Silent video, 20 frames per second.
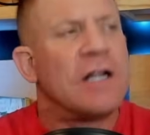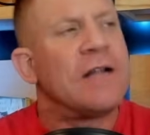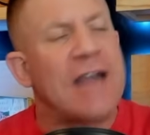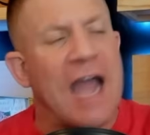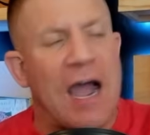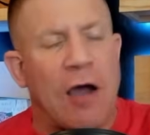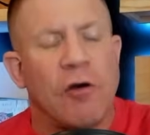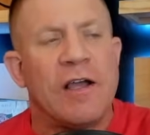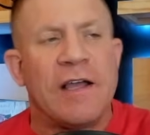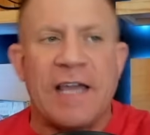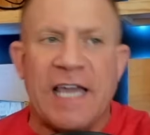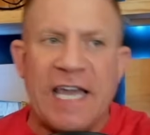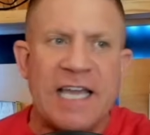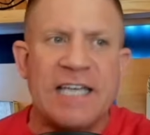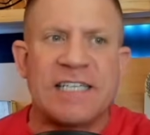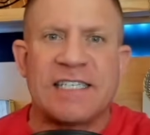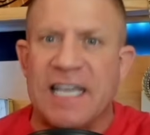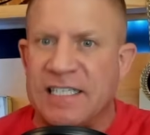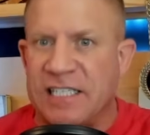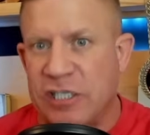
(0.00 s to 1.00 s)
now
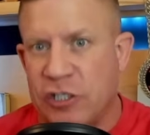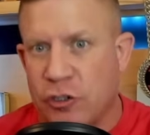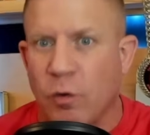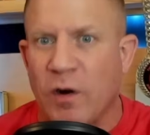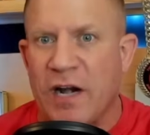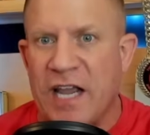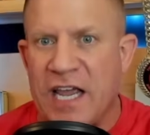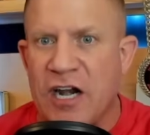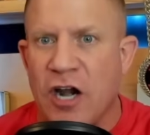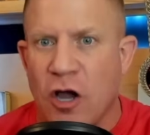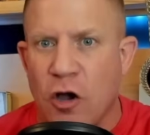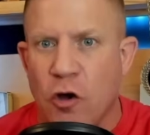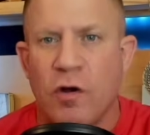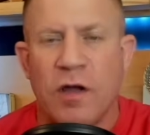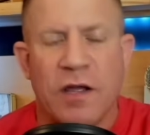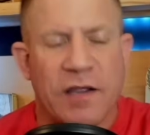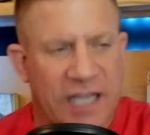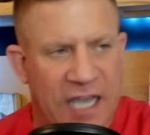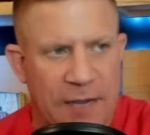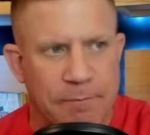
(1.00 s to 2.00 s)
he says he's 20-0
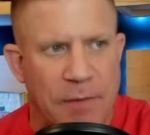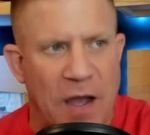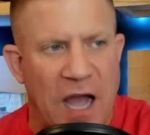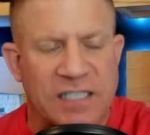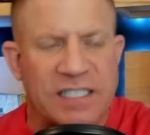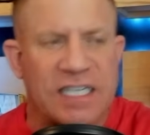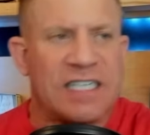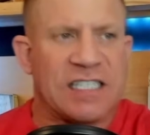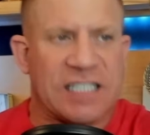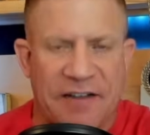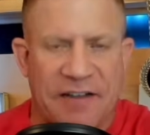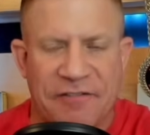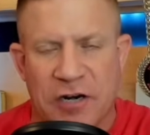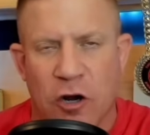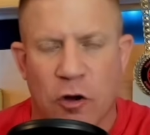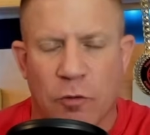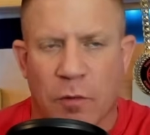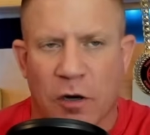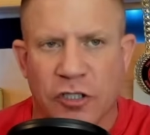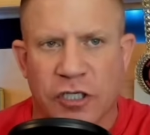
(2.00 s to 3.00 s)
kickboxing,
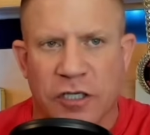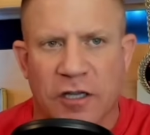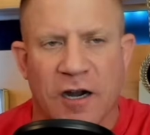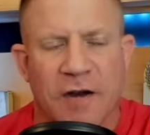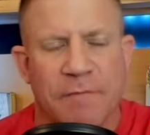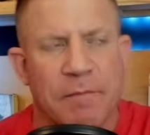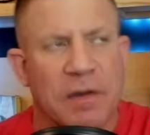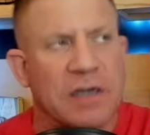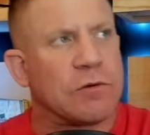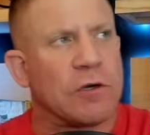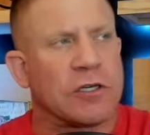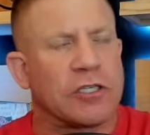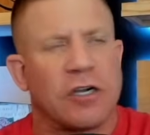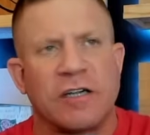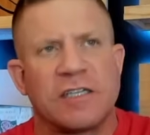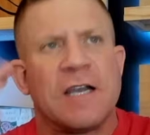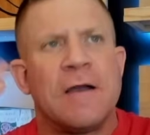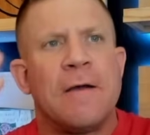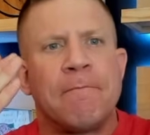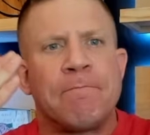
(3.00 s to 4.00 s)
7-0 martial art, mixed martial
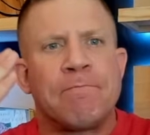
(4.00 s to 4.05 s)
arts.